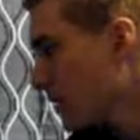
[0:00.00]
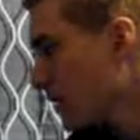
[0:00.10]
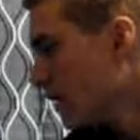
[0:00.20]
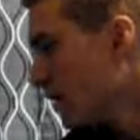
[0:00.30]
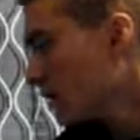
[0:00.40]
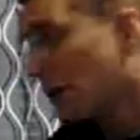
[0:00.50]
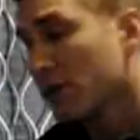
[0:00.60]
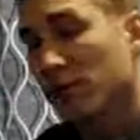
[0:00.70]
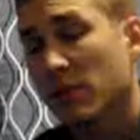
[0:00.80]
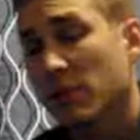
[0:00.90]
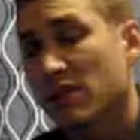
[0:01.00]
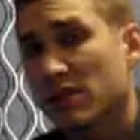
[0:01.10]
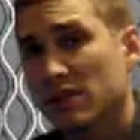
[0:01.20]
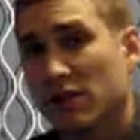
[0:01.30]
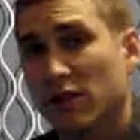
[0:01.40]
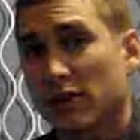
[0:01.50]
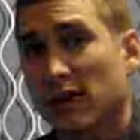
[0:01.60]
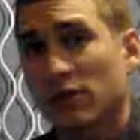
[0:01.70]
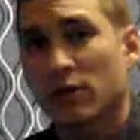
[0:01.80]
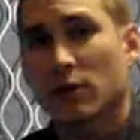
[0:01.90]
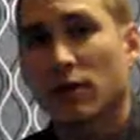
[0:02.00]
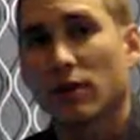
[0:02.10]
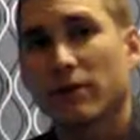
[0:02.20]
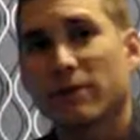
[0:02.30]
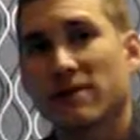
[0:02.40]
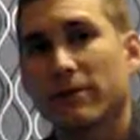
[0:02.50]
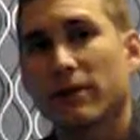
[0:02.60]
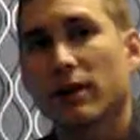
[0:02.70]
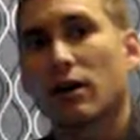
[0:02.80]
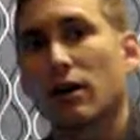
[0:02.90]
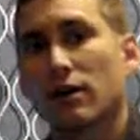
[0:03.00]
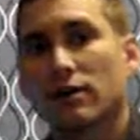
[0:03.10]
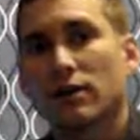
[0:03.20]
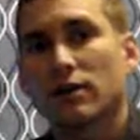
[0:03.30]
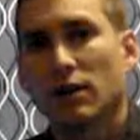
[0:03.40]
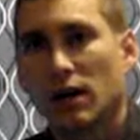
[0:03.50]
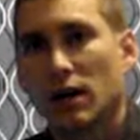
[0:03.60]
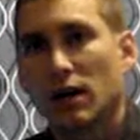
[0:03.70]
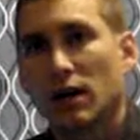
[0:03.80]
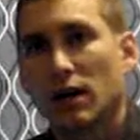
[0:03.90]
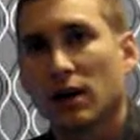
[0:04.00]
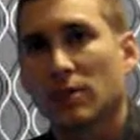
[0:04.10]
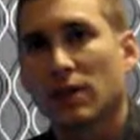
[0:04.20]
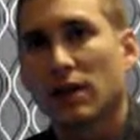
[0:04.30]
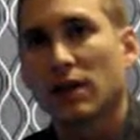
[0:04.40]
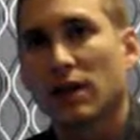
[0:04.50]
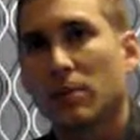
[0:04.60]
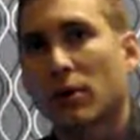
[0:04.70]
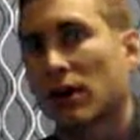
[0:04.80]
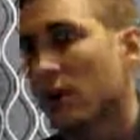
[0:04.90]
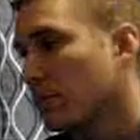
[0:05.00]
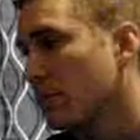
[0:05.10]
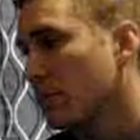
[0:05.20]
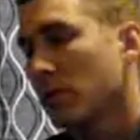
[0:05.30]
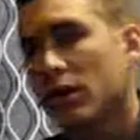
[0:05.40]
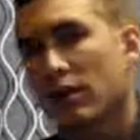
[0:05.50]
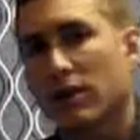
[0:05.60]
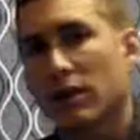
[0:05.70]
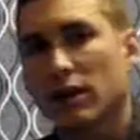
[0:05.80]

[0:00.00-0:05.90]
You can also have messages that are tailored to a specific audience, and day parting is a big part of that.